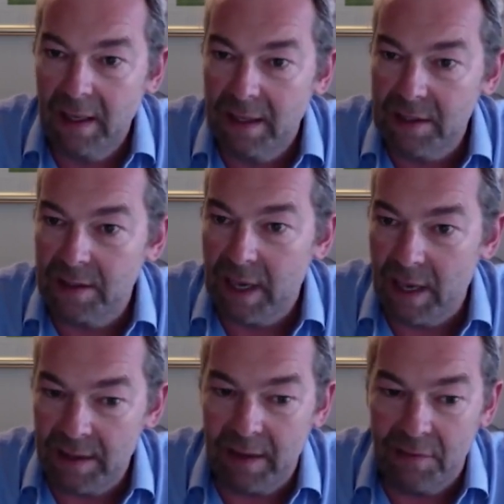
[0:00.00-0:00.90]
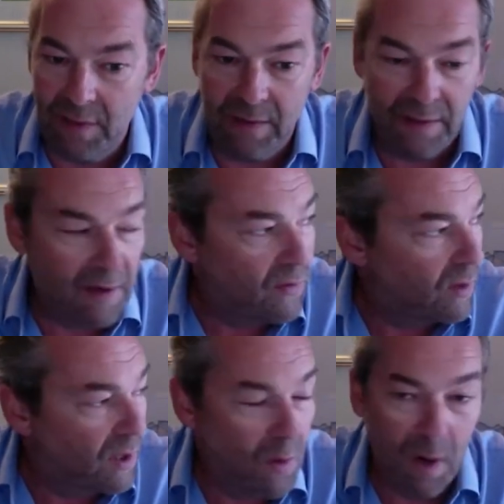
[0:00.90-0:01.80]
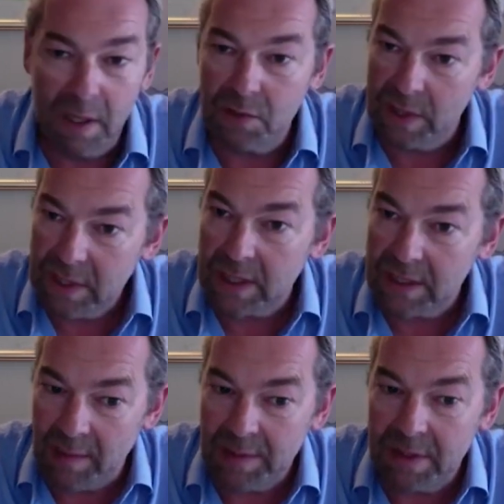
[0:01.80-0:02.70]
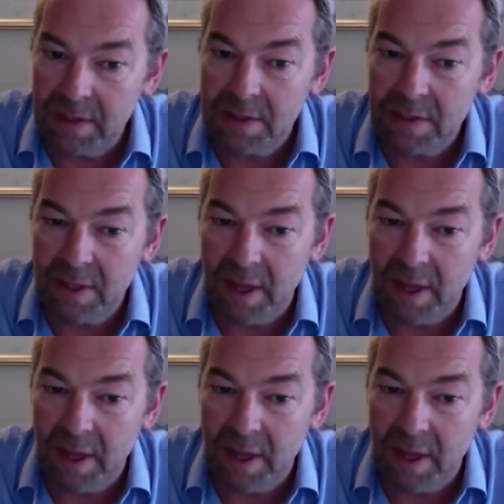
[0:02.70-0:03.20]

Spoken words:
And so that therefore requires risk acceptance,